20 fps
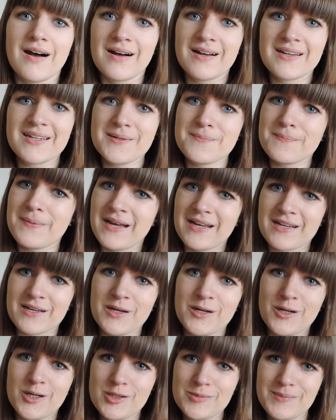I am
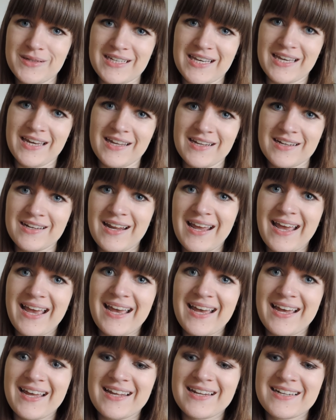back home again
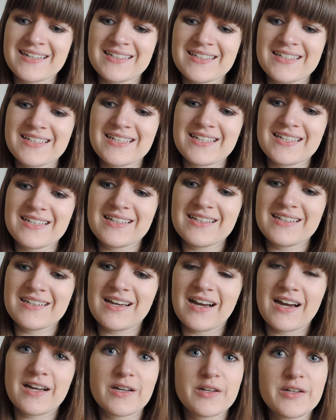and
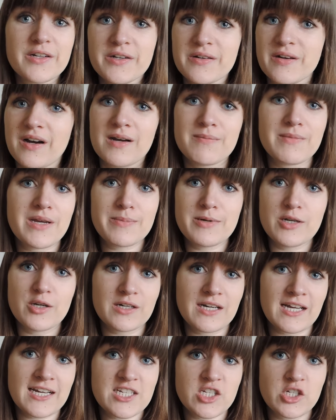I don't know, I maybe
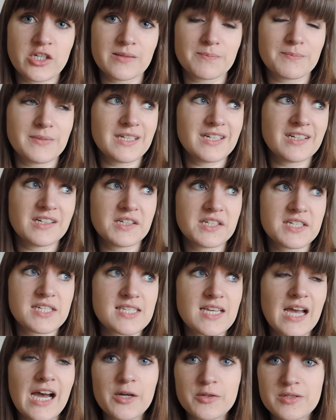look like shit
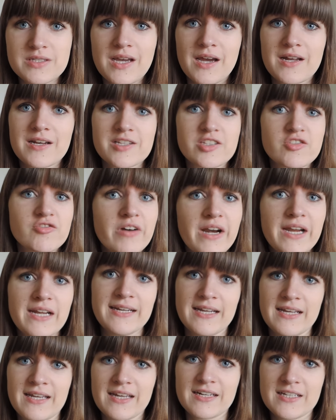because outside it's
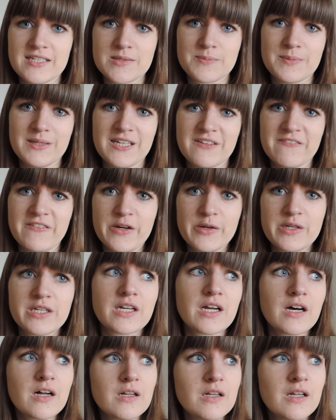raining and it's being very
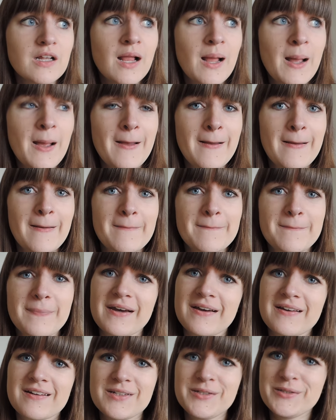dull.
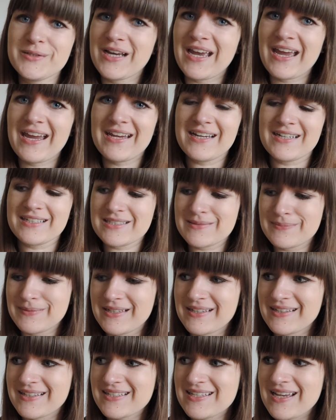But who cares,
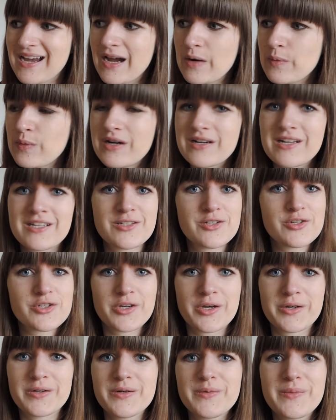because I wanted to
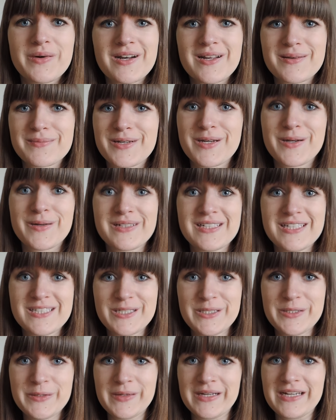show you what I'm currently
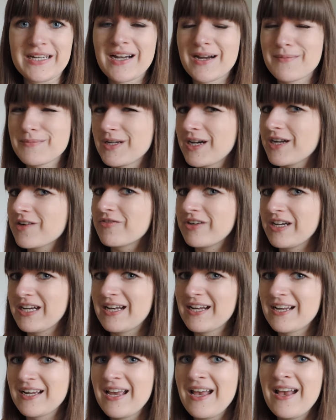doing. I'm not
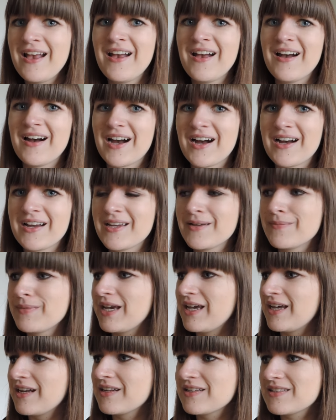reading, I
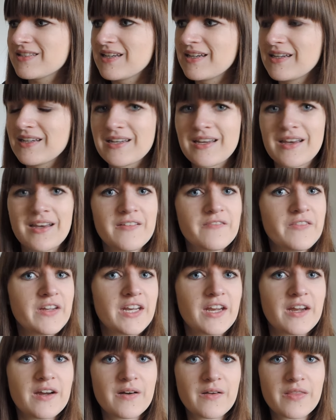am editing a
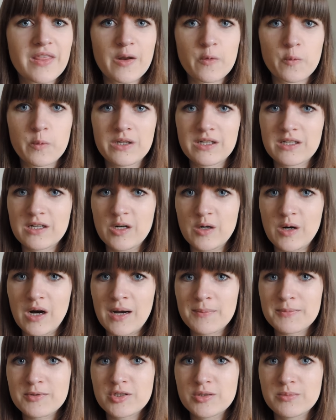video that will go
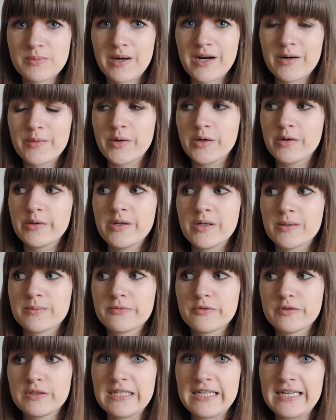up tomorrow,
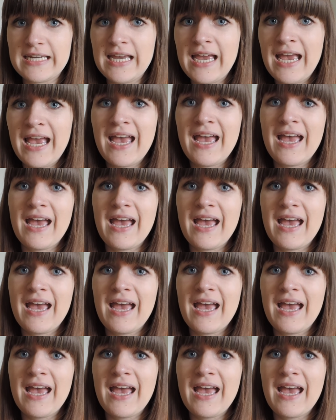hopefully.